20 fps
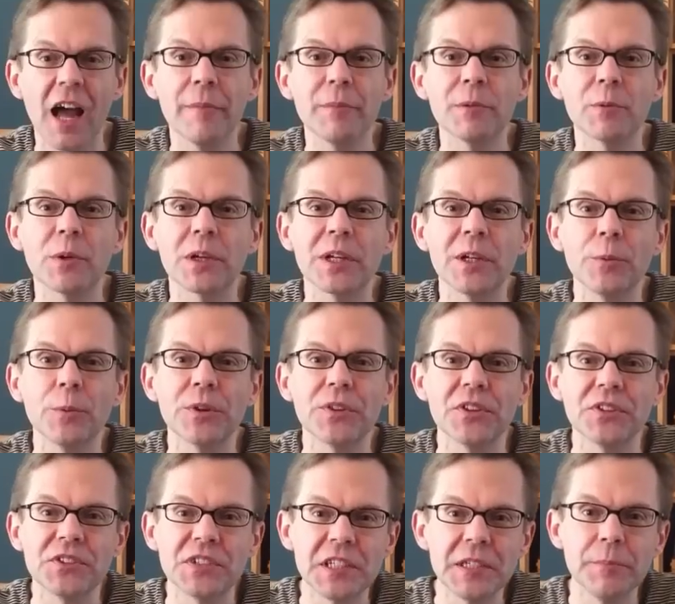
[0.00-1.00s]
I've been working with
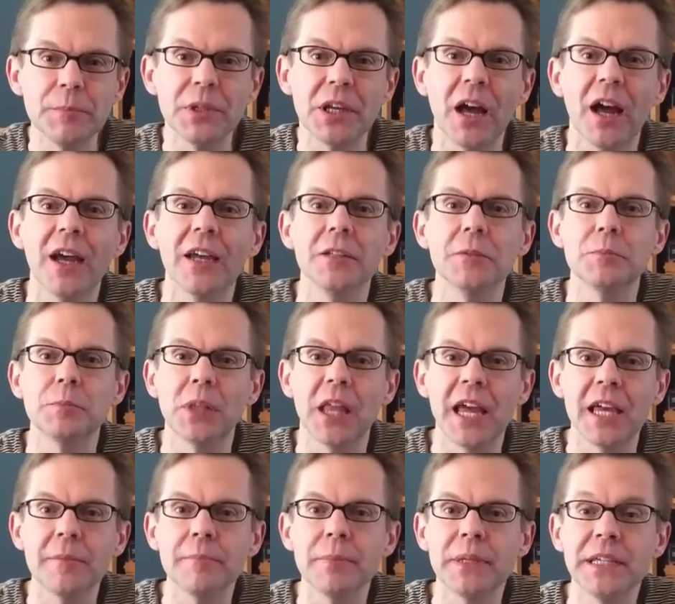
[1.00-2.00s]
the team behind
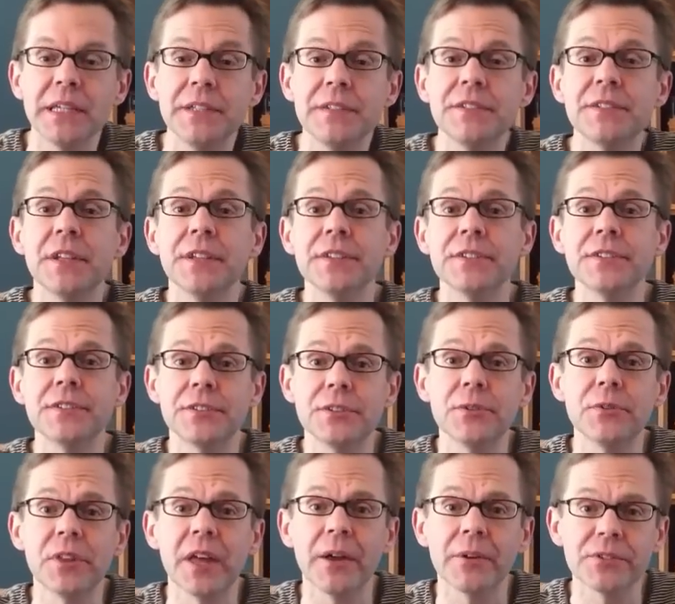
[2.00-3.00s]
Plan B since
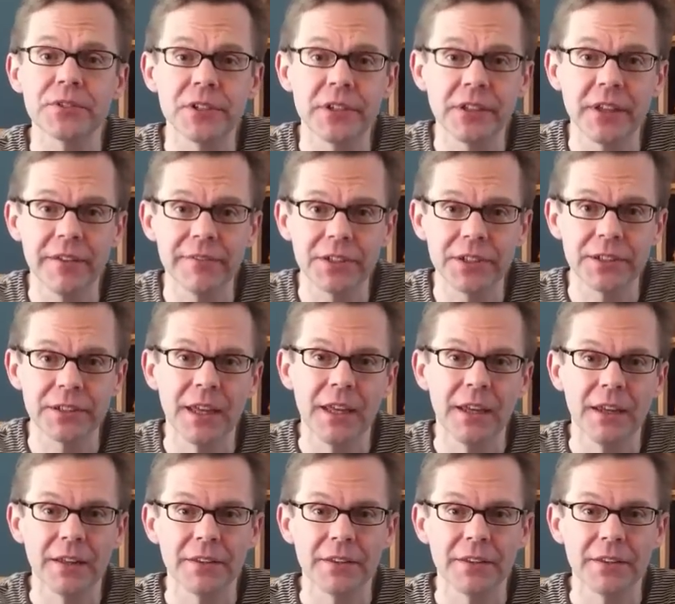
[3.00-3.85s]
2011.